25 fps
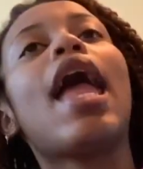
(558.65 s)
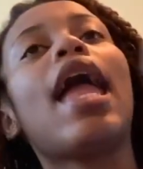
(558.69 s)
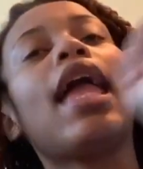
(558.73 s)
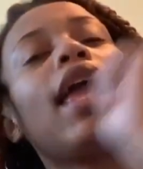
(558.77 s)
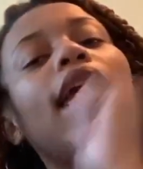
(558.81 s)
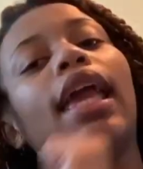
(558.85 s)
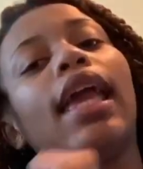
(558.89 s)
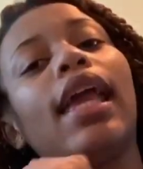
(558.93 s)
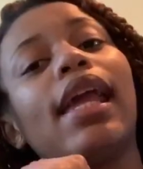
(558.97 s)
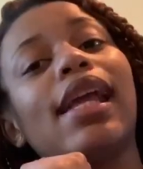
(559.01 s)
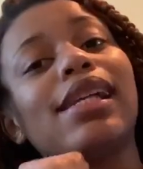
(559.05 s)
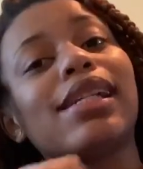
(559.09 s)

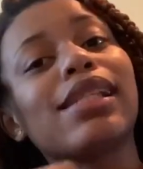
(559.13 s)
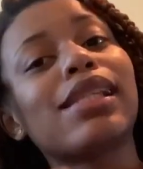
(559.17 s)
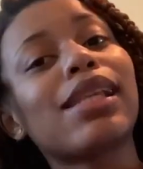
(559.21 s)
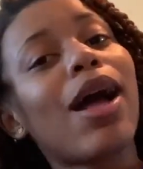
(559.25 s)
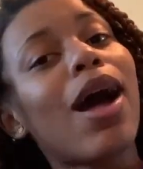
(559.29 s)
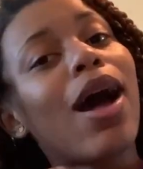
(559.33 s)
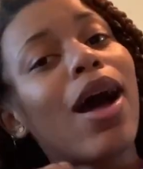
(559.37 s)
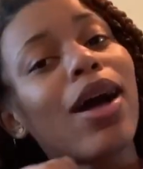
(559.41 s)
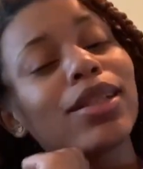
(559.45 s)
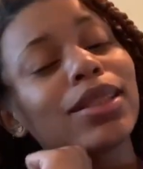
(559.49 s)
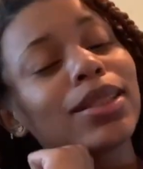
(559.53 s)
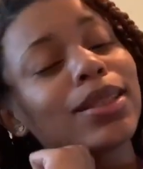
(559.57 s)
And
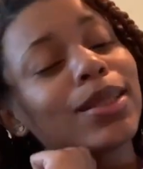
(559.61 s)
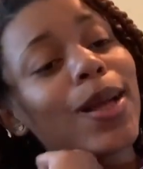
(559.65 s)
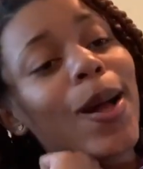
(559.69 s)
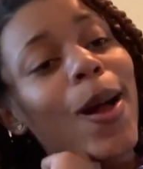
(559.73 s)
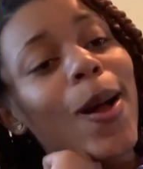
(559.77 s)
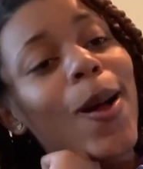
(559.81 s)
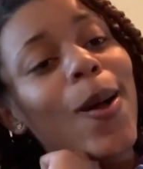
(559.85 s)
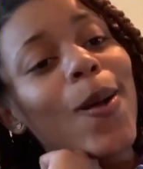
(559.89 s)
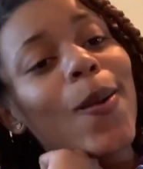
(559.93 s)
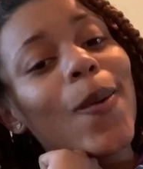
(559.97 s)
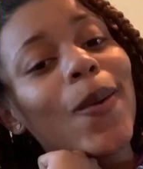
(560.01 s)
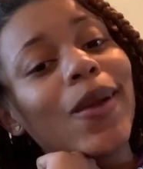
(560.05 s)

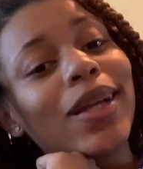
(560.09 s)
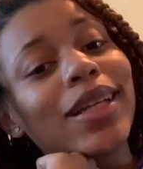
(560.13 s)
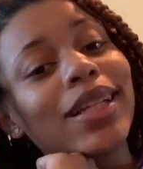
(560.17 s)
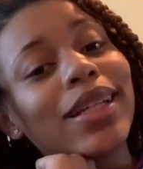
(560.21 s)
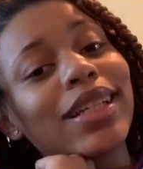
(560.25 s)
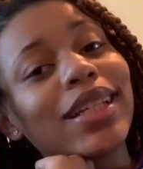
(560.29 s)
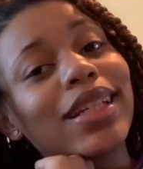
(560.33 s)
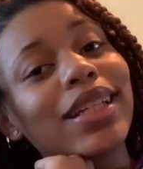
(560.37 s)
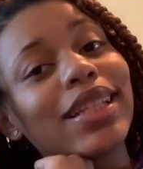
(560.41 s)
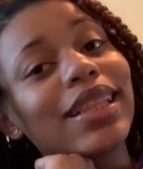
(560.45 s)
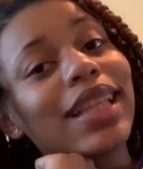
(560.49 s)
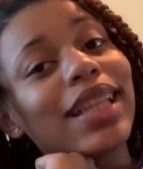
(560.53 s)
also,
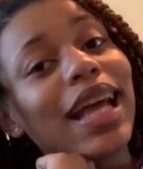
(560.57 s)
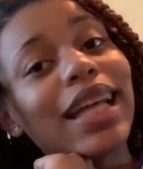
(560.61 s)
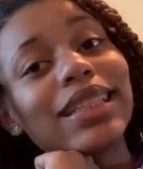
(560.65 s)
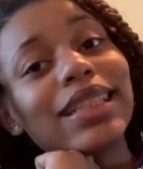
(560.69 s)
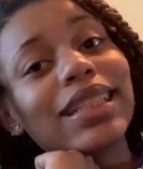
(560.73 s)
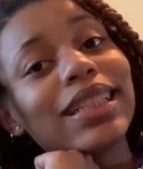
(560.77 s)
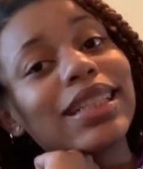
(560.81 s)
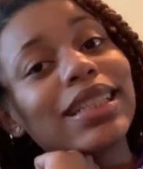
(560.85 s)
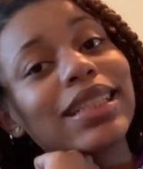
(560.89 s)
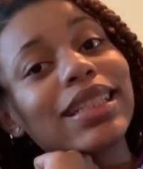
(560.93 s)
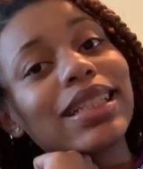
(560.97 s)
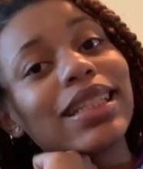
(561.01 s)
that's,
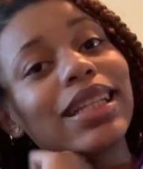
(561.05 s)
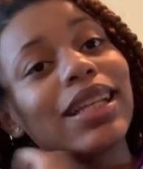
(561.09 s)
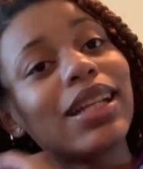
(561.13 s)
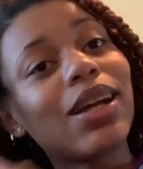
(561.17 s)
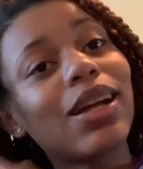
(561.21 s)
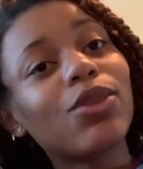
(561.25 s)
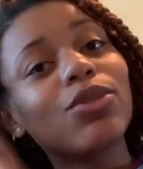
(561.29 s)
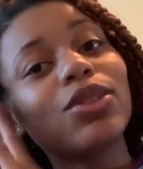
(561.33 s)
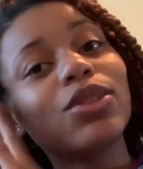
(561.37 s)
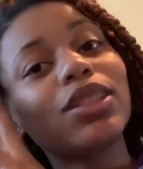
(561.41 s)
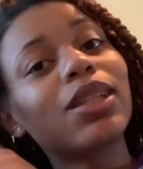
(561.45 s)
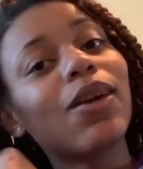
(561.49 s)
you
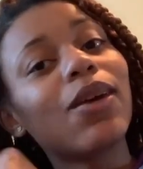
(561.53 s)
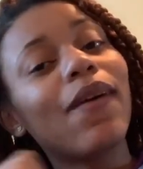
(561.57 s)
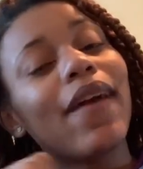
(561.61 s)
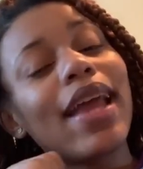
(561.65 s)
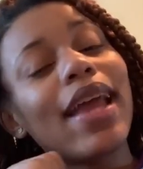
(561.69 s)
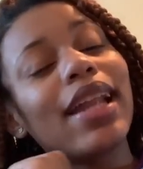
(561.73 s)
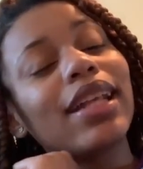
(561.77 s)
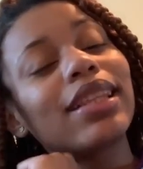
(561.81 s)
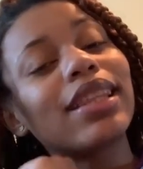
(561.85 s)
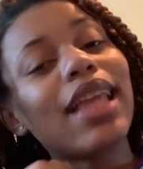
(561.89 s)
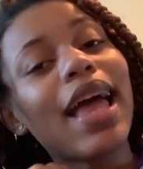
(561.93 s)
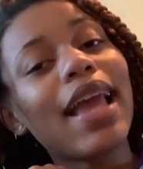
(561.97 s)
know, just go
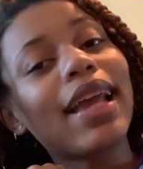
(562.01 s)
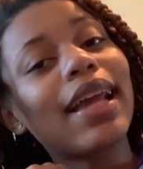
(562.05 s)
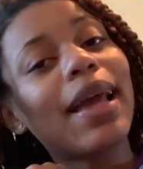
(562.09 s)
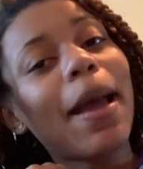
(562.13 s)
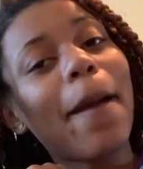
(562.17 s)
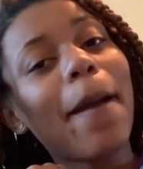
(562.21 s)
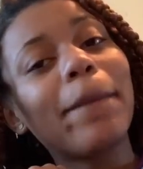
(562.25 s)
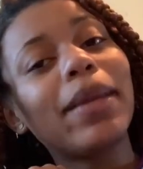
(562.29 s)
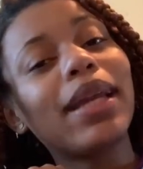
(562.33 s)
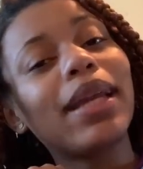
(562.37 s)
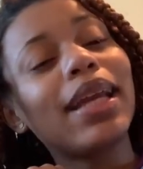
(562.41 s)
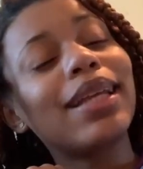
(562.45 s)
ahead and like,
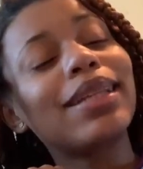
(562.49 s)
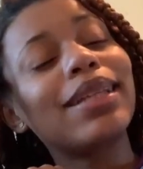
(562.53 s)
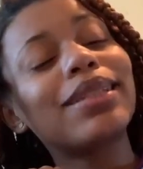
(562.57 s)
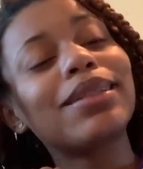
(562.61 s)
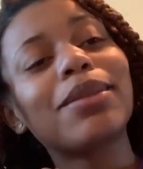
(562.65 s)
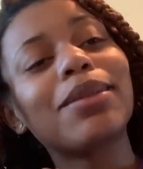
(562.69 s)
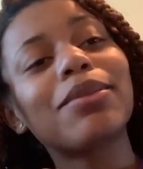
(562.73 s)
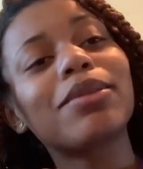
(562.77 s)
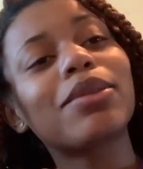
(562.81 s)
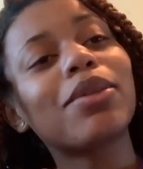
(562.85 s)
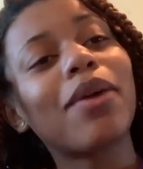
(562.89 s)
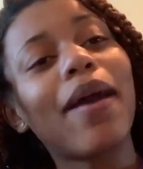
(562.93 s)
comment, and
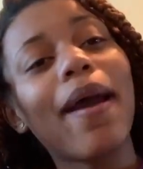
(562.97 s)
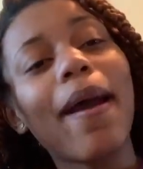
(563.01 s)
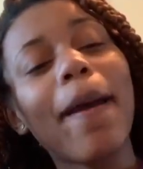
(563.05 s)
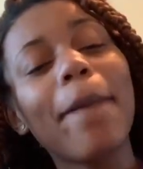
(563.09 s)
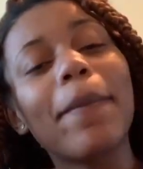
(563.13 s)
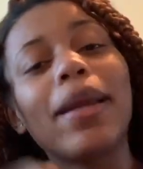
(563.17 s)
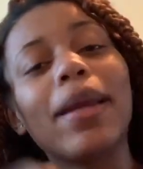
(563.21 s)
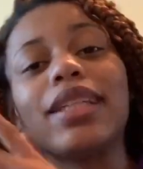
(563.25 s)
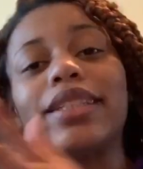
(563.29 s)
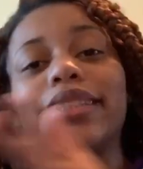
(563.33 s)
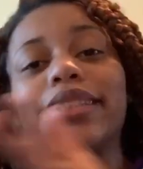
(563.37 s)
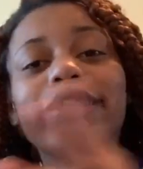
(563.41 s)

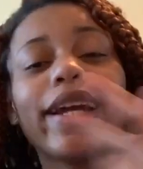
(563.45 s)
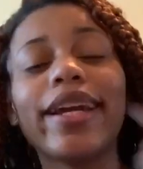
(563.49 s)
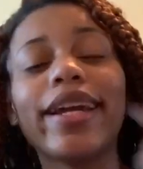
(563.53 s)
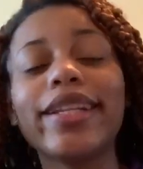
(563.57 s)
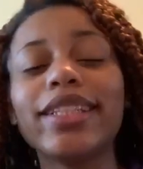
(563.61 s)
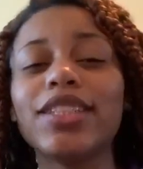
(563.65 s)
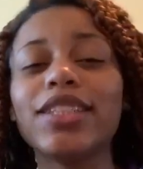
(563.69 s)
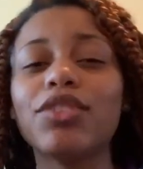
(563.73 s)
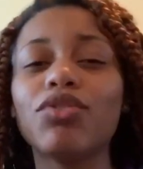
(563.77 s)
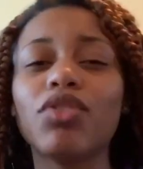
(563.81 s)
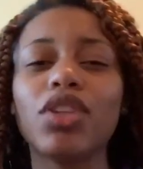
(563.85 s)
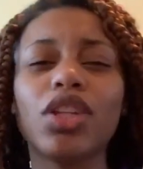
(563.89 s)
subscribe, and share
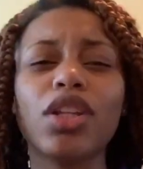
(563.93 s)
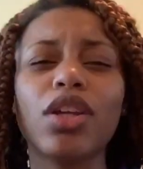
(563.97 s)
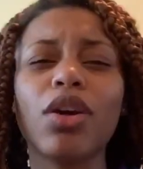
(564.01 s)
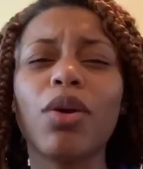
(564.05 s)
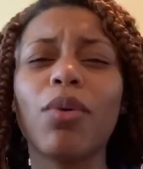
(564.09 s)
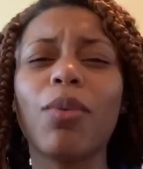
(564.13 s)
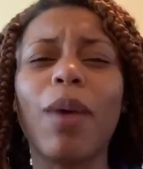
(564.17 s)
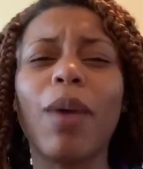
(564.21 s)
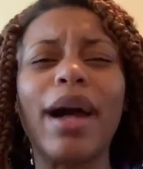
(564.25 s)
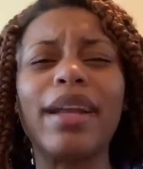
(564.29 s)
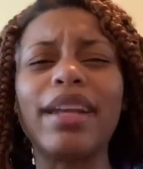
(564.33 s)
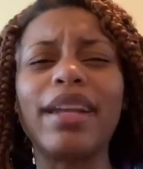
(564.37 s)
this video.
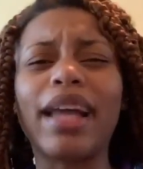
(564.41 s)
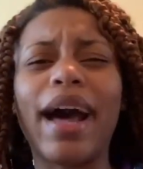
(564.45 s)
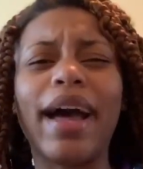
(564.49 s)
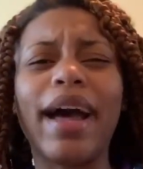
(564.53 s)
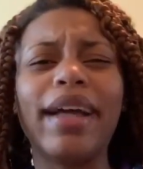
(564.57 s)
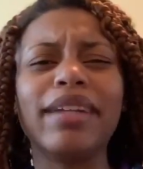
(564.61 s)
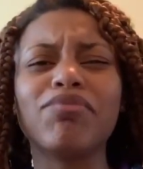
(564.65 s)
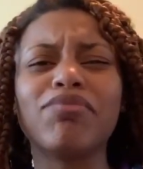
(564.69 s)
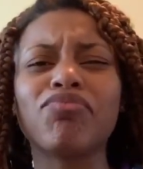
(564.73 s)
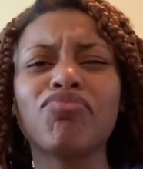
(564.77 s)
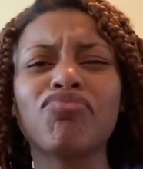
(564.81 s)
Why not?